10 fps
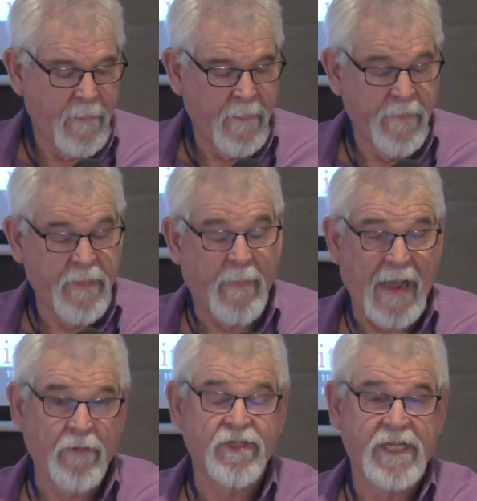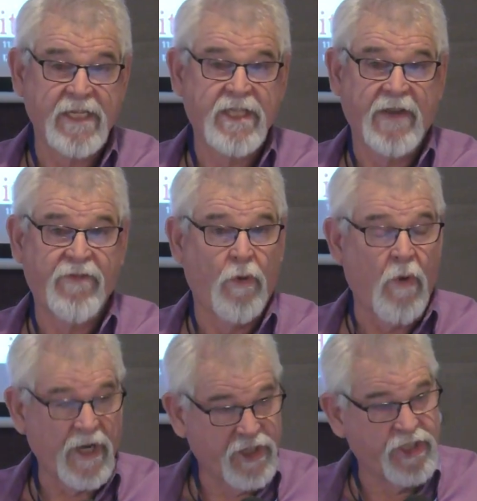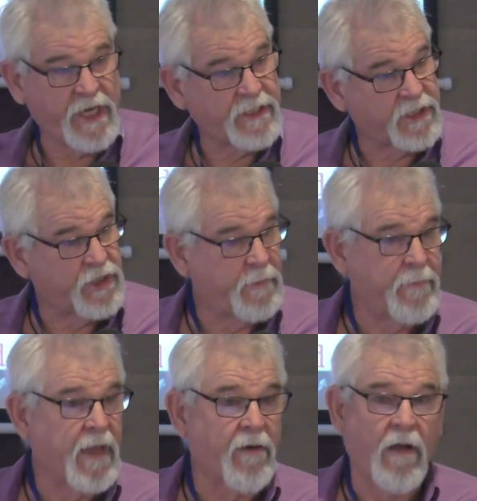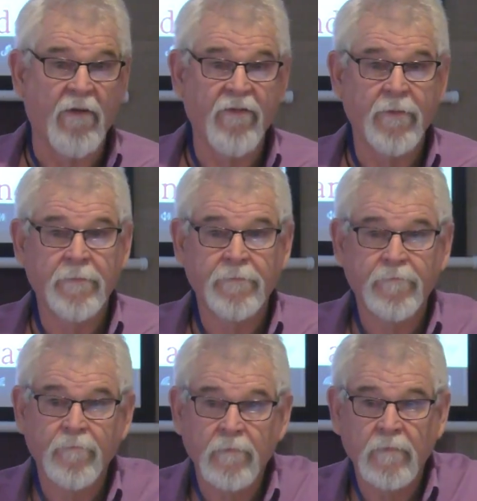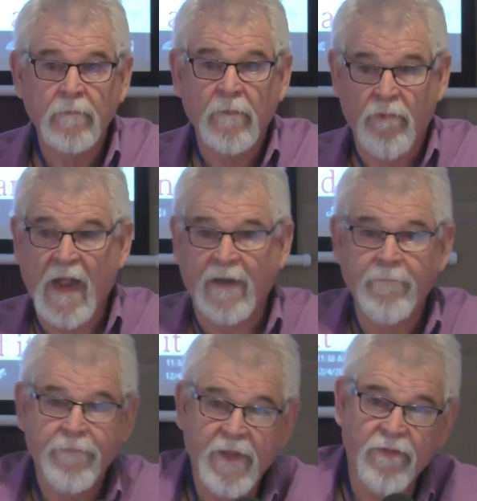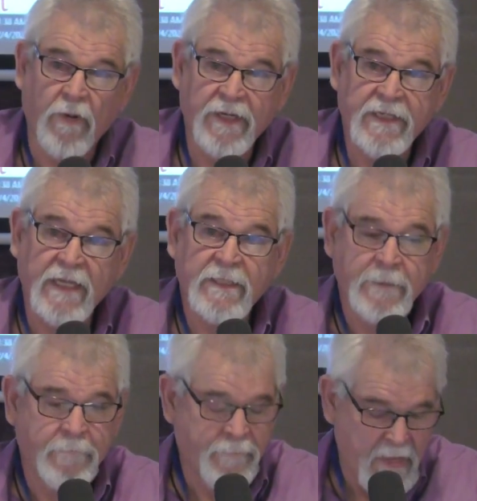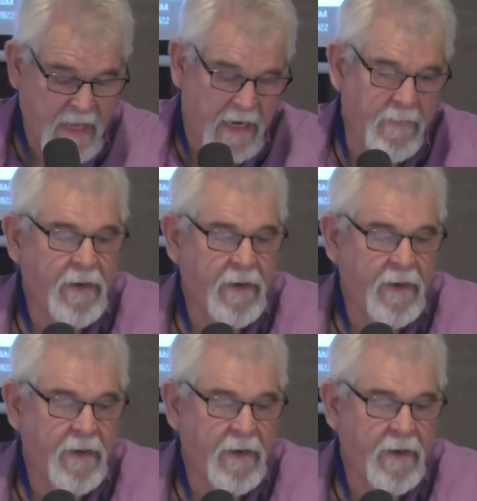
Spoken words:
the Bible says that if you'll watch Jesus, you'll be better off. Right. That's what he says. Let me